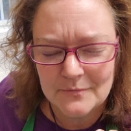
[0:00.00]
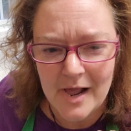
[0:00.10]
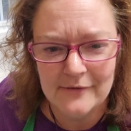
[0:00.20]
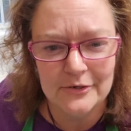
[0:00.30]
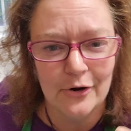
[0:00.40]

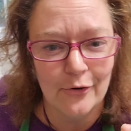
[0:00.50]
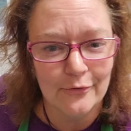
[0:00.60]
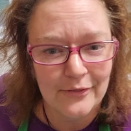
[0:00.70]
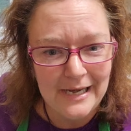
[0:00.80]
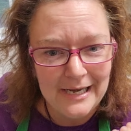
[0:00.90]
Kind of an
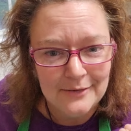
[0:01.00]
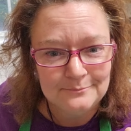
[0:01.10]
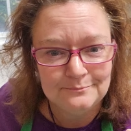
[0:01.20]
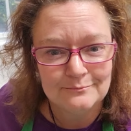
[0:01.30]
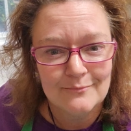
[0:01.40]
earthy,
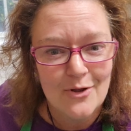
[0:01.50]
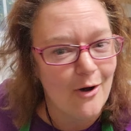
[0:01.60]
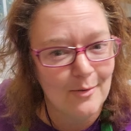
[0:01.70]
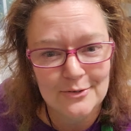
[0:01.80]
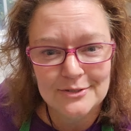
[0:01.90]

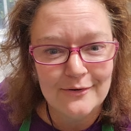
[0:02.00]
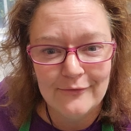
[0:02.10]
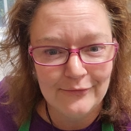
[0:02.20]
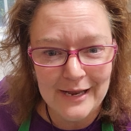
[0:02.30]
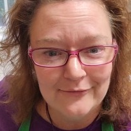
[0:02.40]
almost
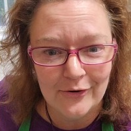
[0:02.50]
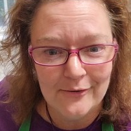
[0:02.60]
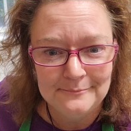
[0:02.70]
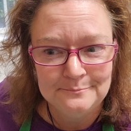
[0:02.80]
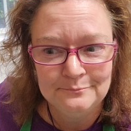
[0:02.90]
flavor.